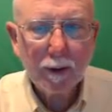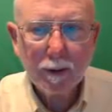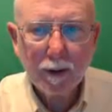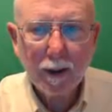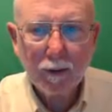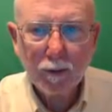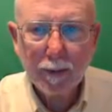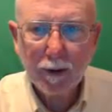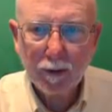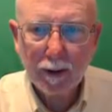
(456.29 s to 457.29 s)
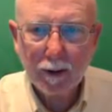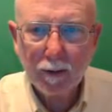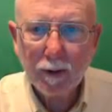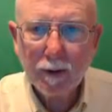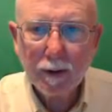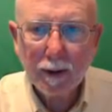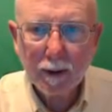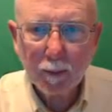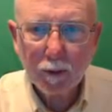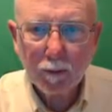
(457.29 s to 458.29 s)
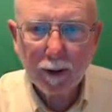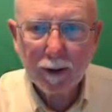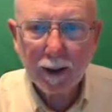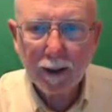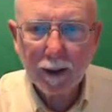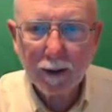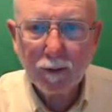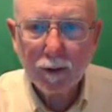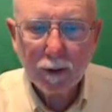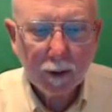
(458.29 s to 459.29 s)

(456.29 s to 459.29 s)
the lines are parallel. And I'm going to write that as